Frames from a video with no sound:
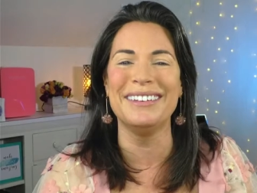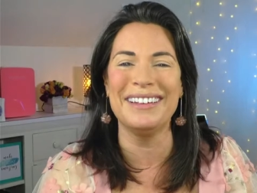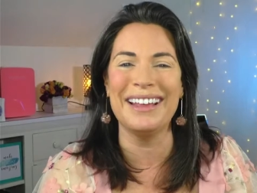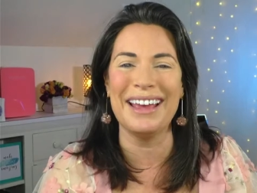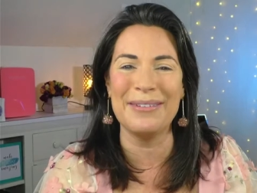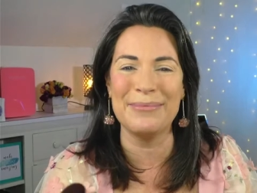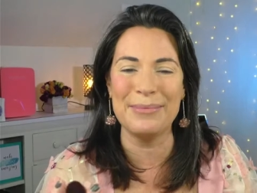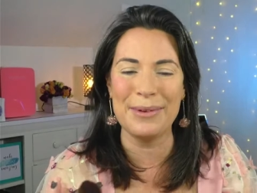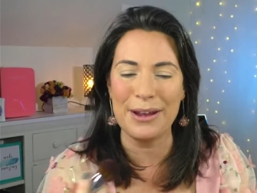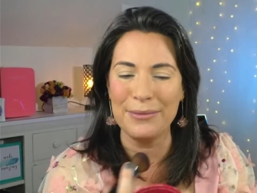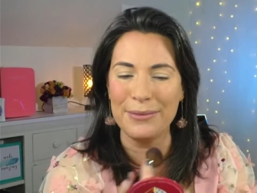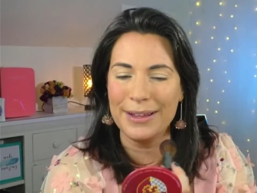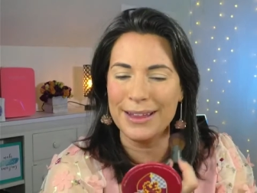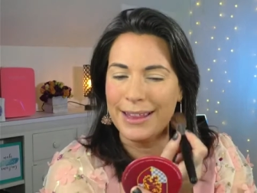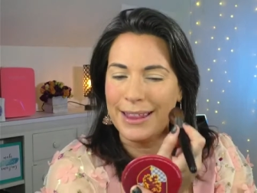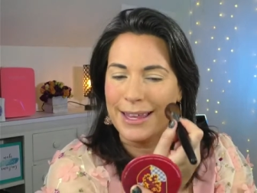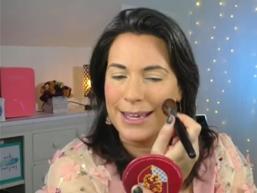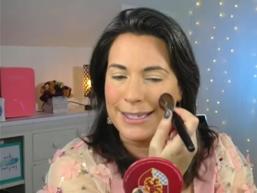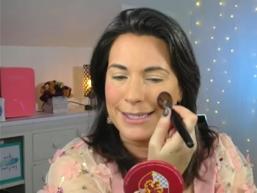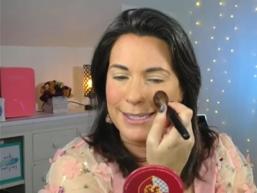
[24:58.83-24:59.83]
I'm not
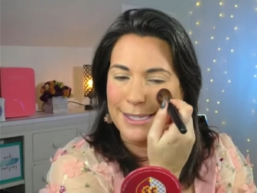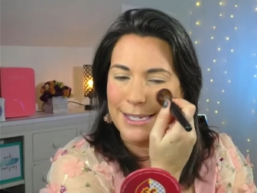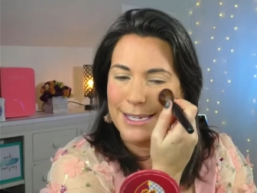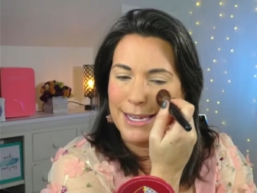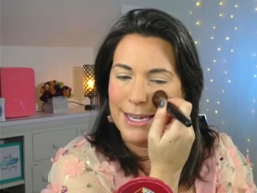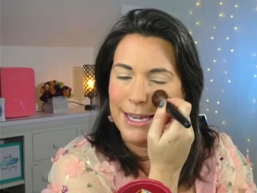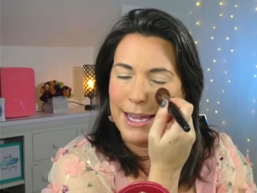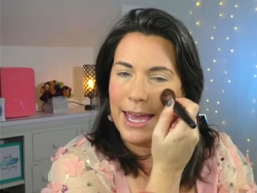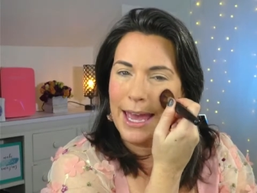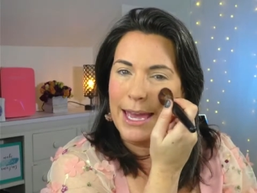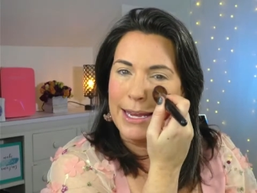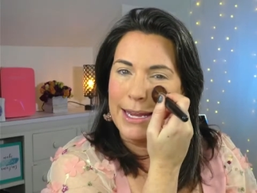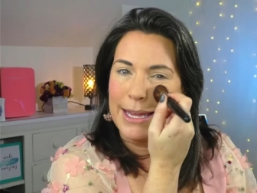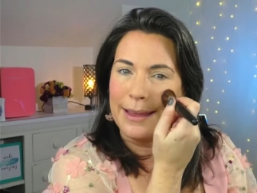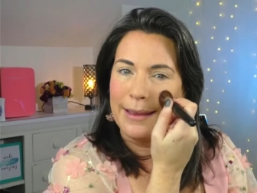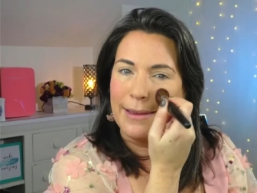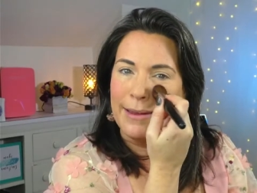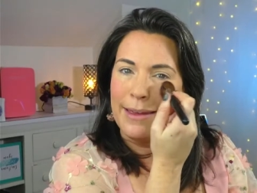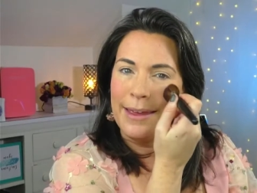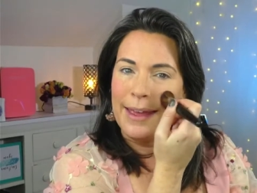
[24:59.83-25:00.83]
really like seeing
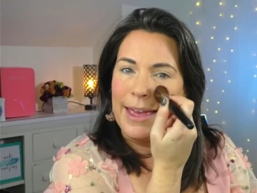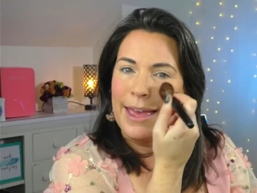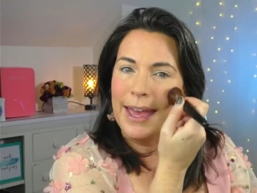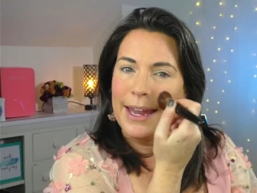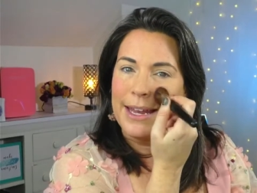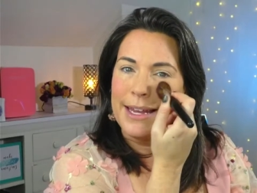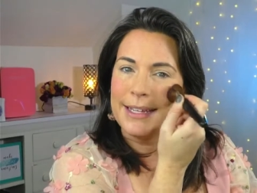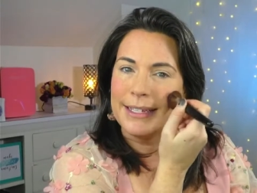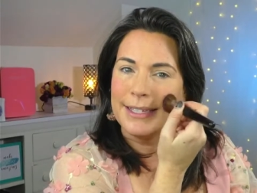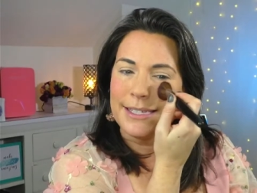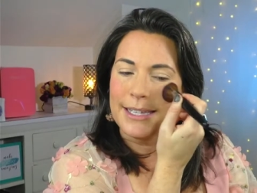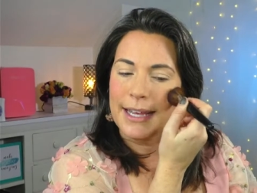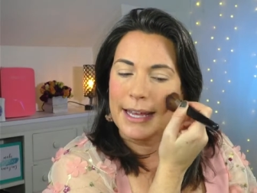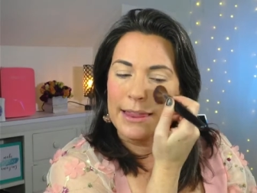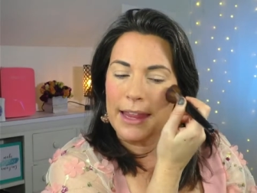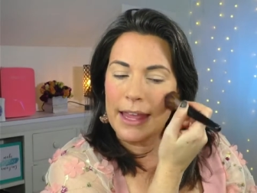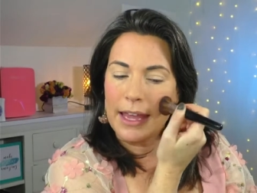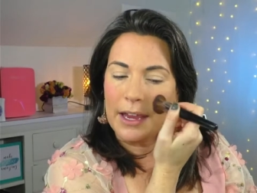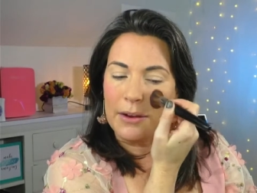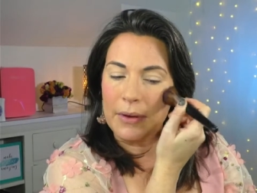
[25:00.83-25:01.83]
any
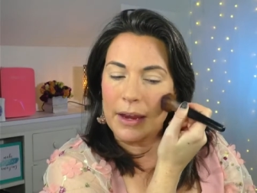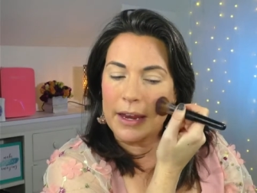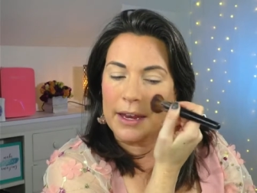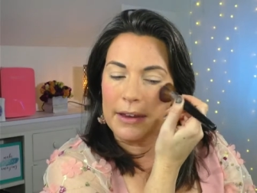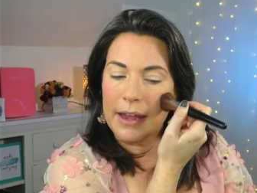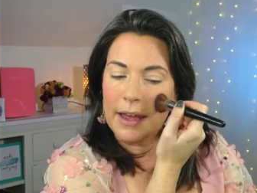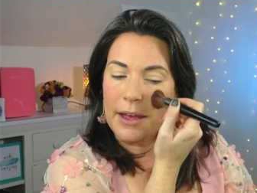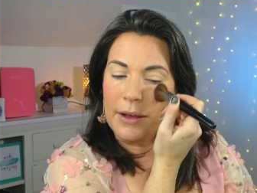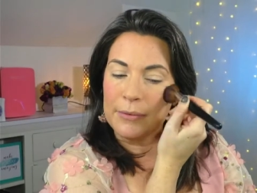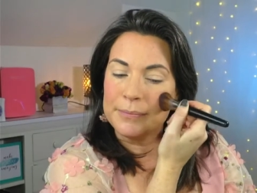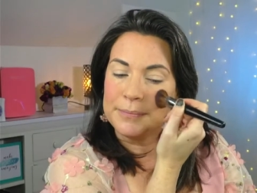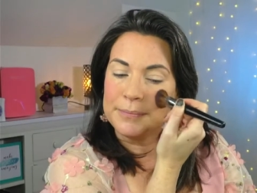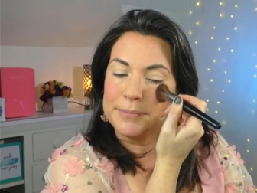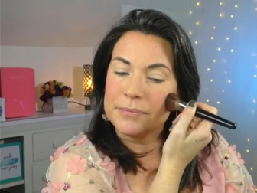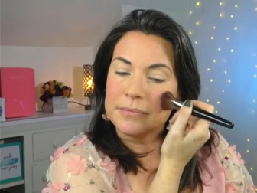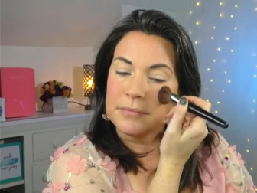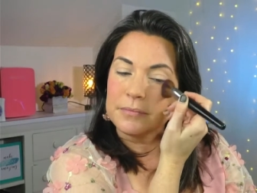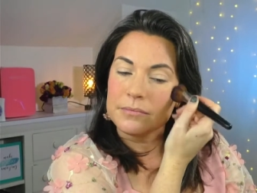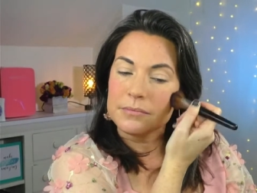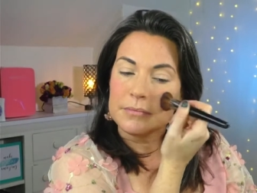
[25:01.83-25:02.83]
sunlight right now.
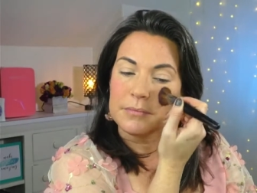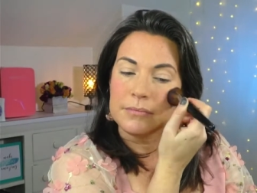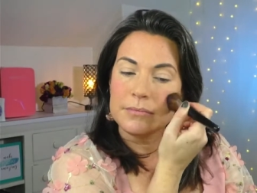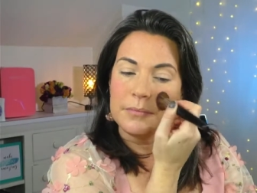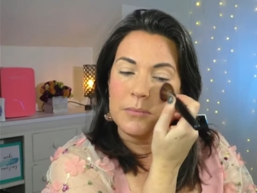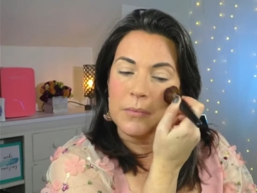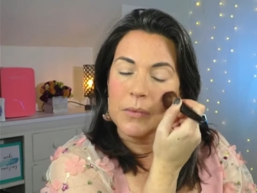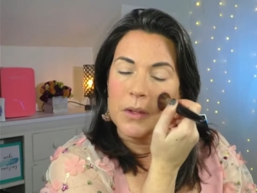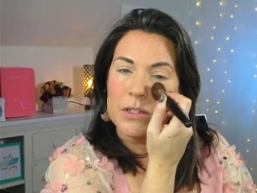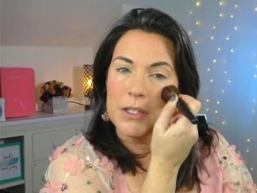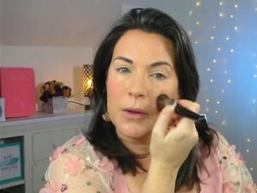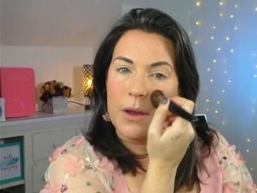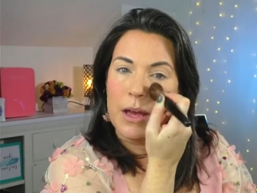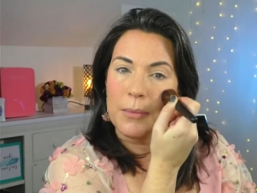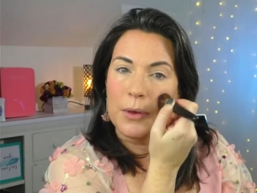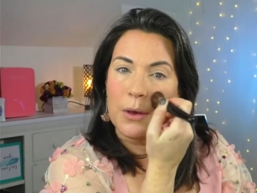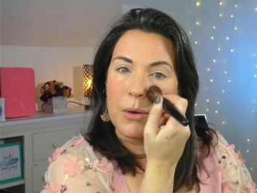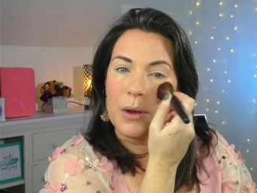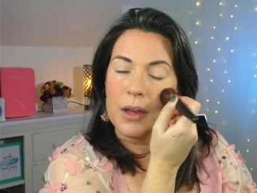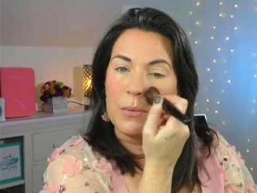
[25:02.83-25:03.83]
So
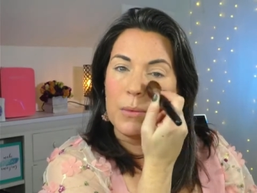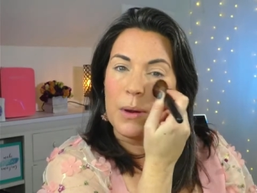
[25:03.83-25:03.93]
I'm going